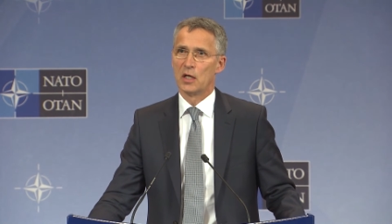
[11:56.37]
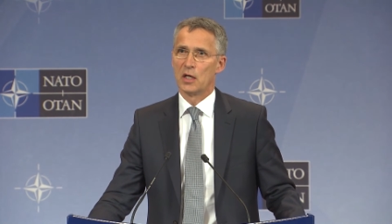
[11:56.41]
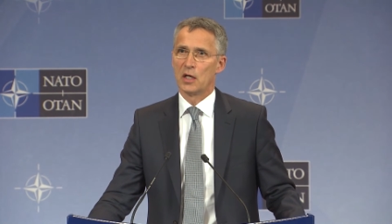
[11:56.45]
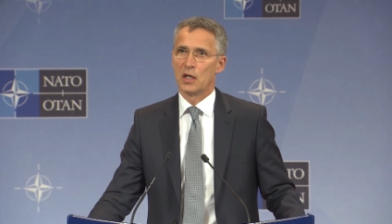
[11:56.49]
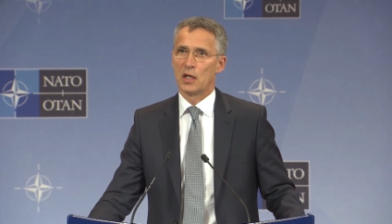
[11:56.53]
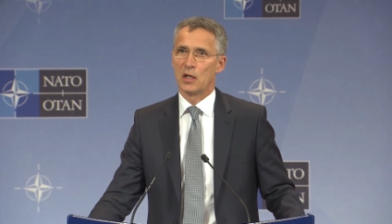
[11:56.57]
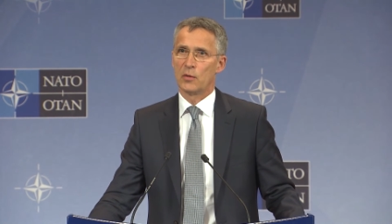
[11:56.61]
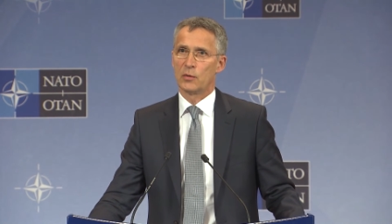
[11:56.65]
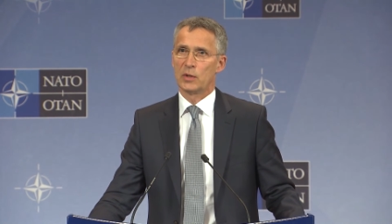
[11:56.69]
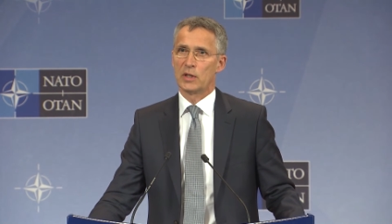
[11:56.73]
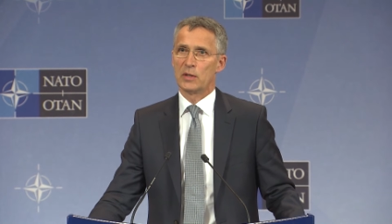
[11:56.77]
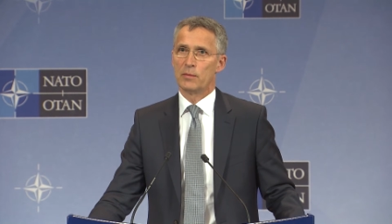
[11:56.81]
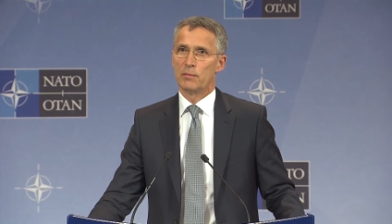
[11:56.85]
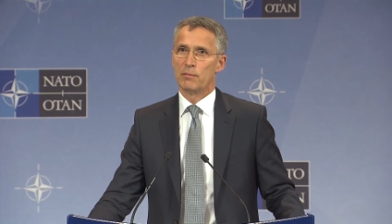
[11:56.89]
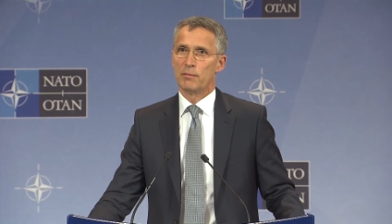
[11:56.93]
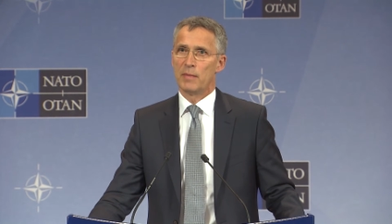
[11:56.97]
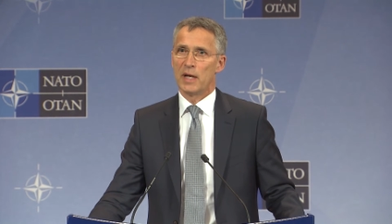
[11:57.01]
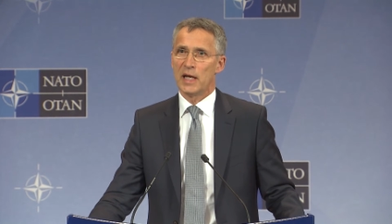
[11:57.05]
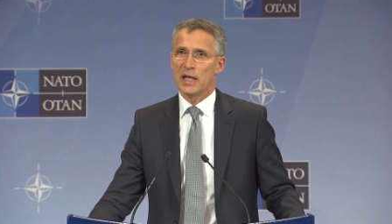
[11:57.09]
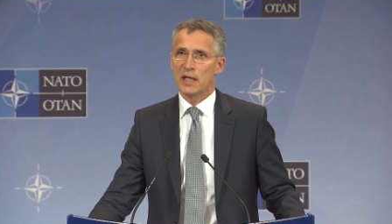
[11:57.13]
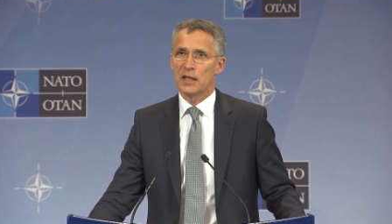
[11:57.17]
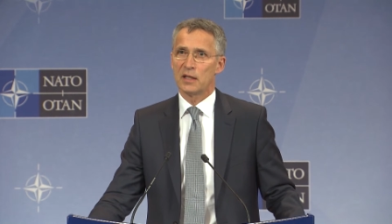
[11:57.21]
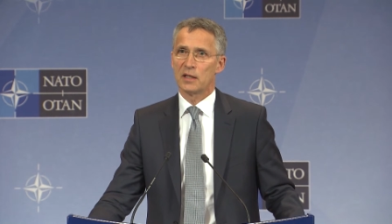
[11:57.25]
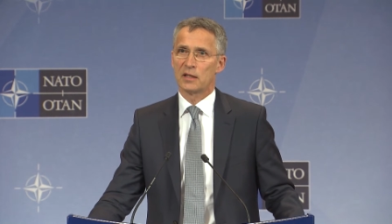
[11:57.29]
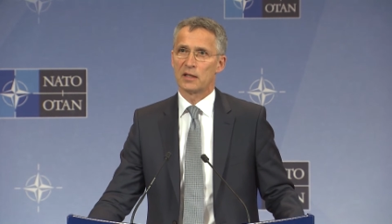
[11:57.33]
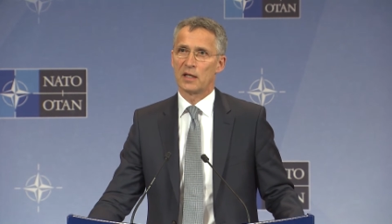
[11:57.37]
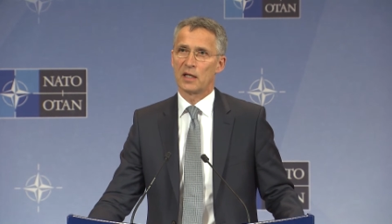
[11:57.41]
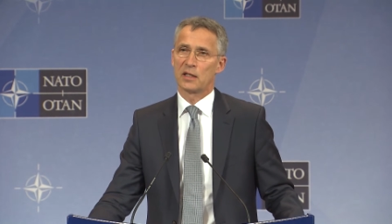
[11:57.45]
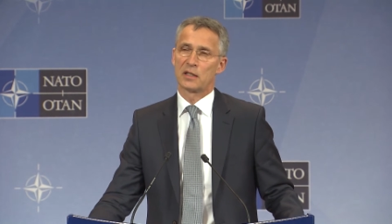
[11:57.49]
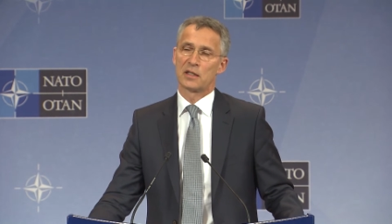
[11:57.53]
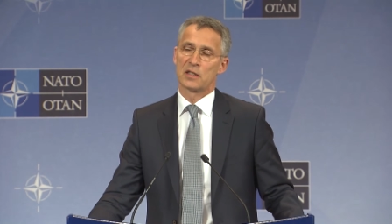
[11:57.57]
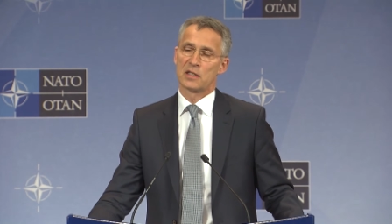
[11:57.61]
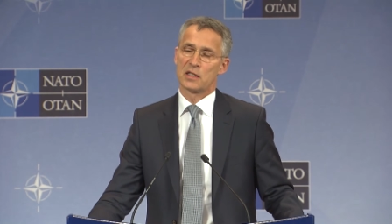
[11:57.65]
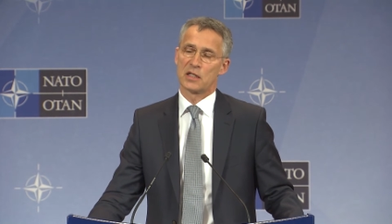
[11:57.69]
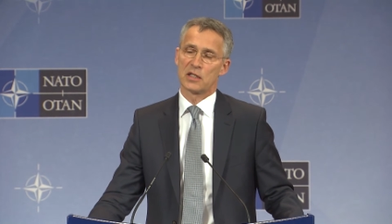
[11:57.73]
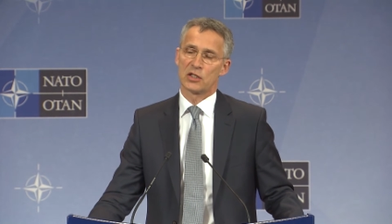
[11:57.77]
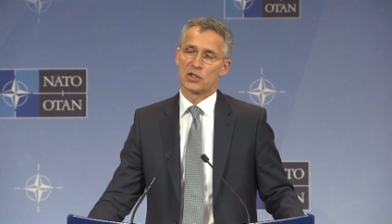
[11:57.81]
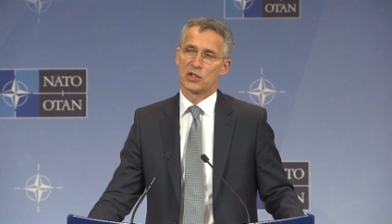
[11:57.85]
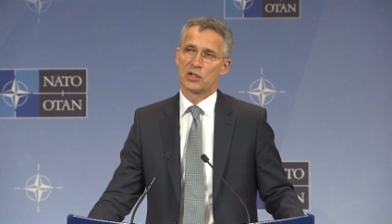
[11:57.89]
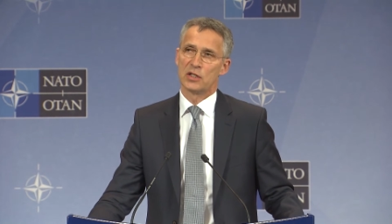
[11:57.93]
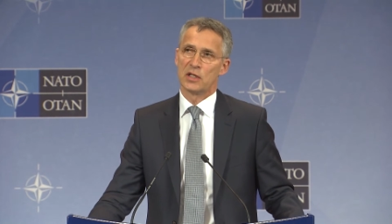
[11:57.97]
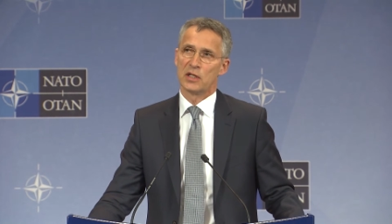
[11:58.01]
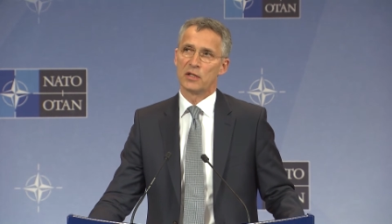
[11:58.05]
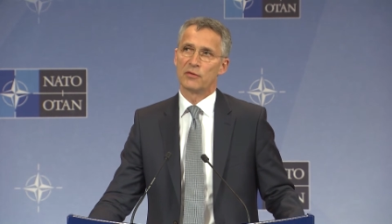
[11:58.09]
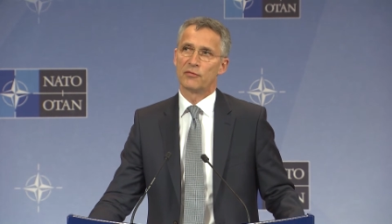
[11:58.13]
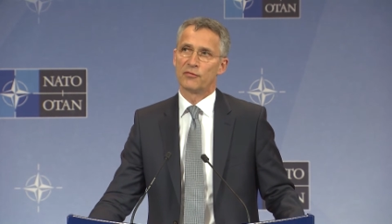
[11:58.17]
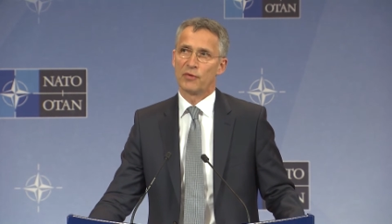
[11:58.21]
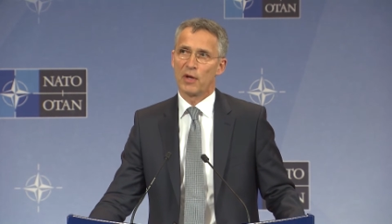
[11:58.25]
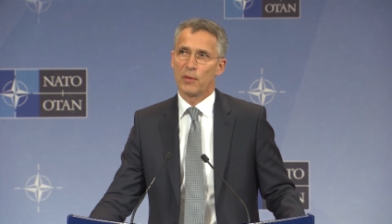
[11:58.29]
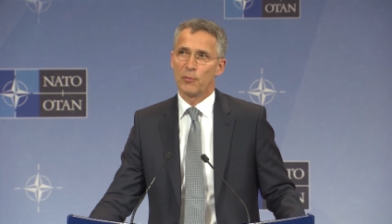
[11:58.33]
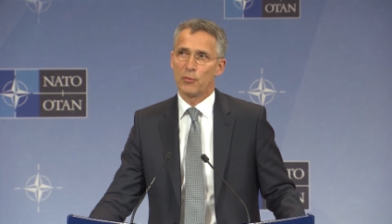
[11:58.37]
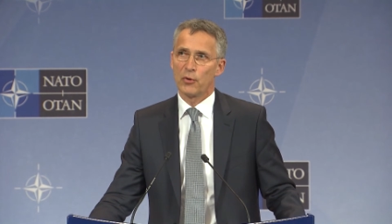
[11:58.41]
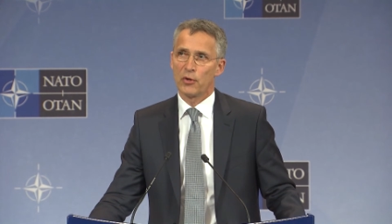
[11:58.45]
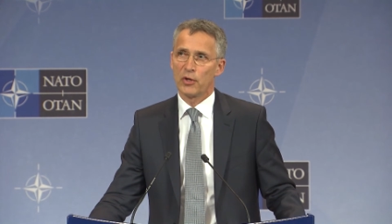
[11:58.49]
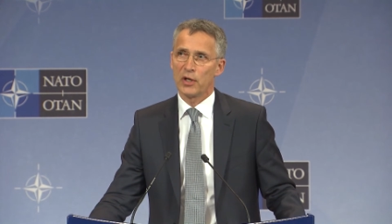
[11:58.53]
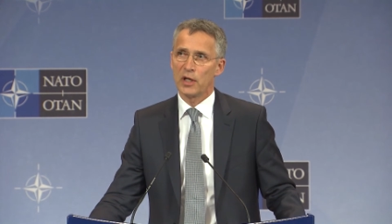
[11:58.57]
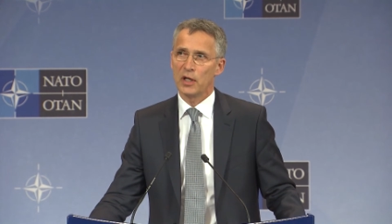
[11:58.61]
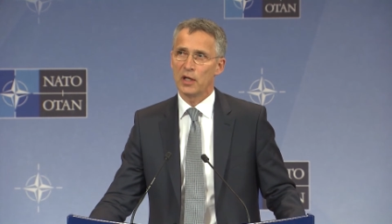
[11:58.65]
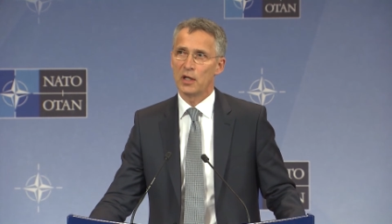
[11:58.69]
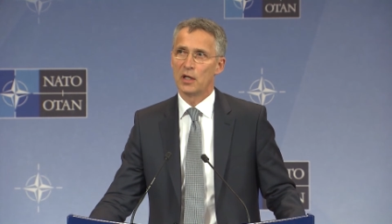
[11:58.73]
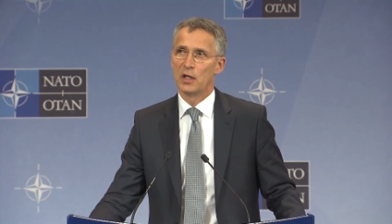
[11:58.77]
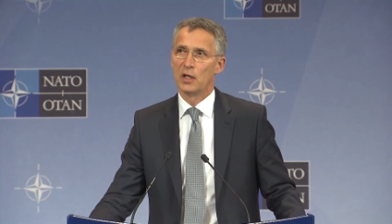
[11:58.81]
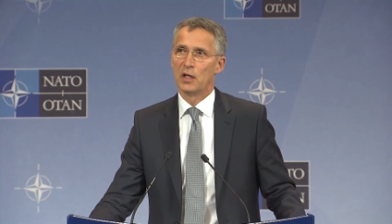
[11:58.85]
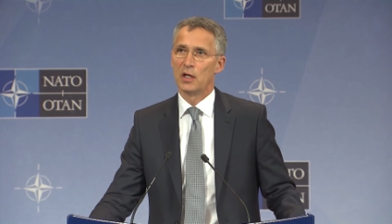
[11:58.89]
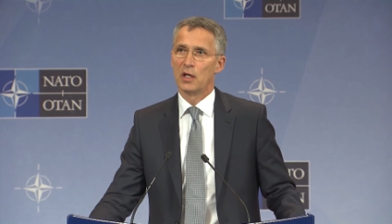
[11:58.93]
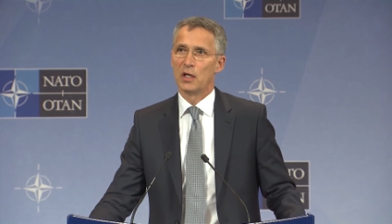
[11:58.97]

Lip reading: We made that decision in February.